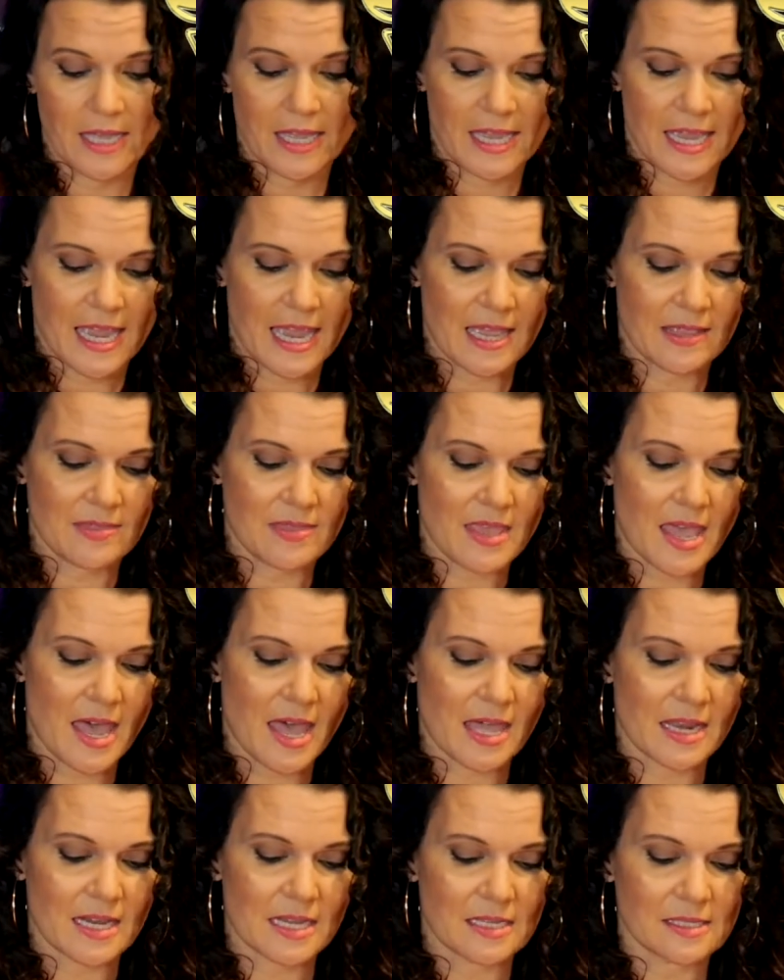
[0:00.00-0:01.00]
And
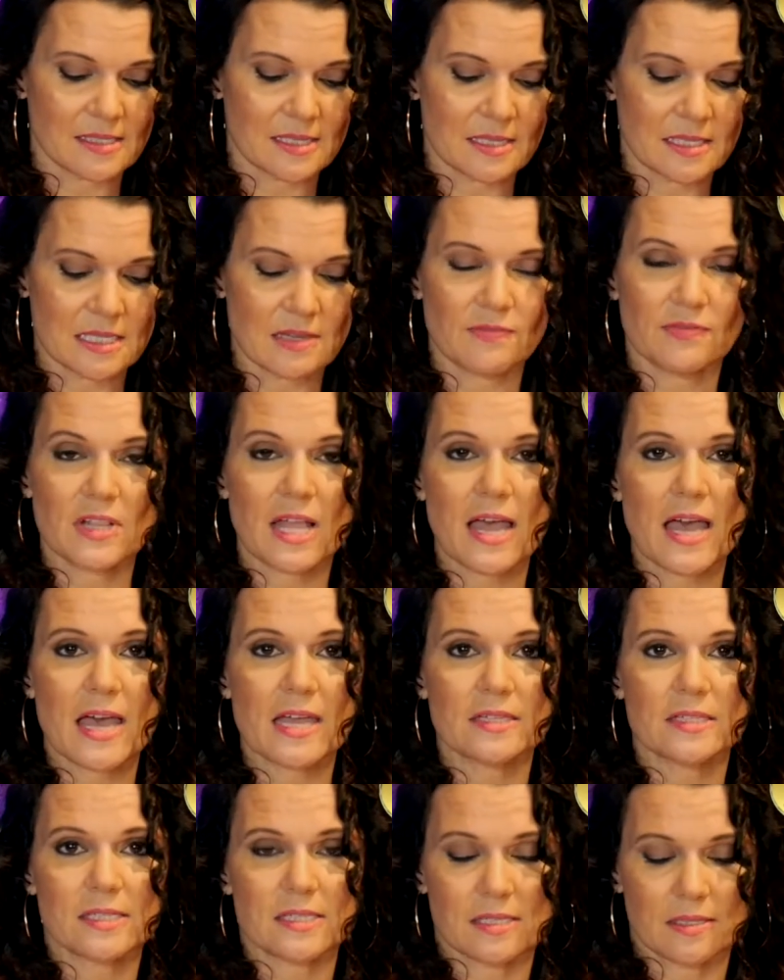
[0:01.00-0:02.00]
that is a D
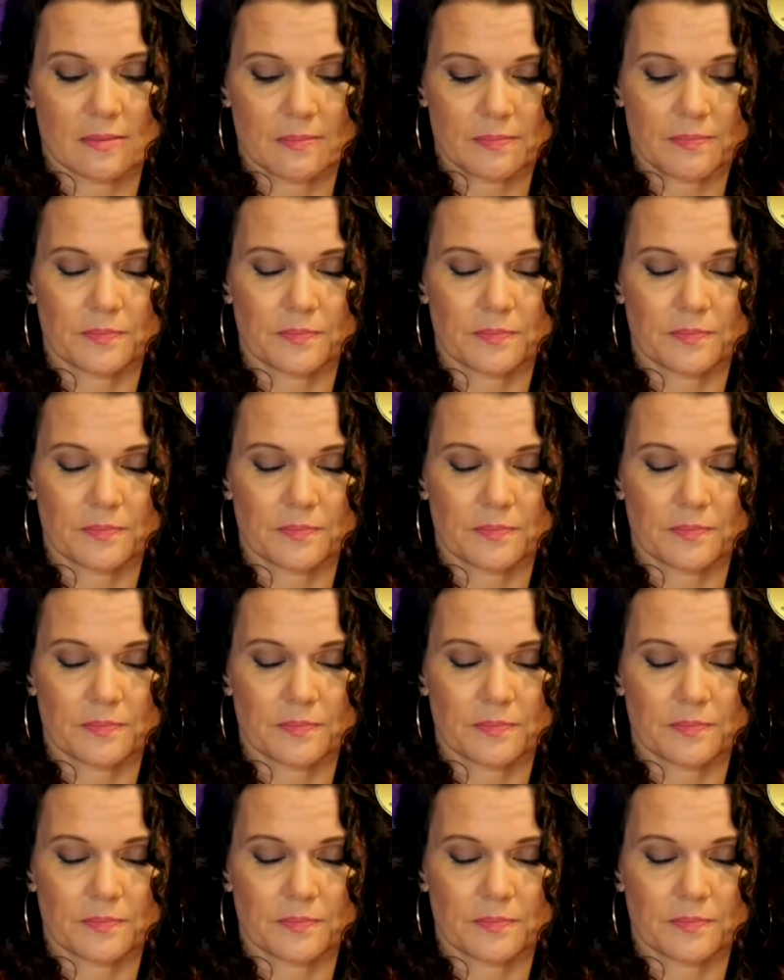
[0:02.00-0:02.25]
flat.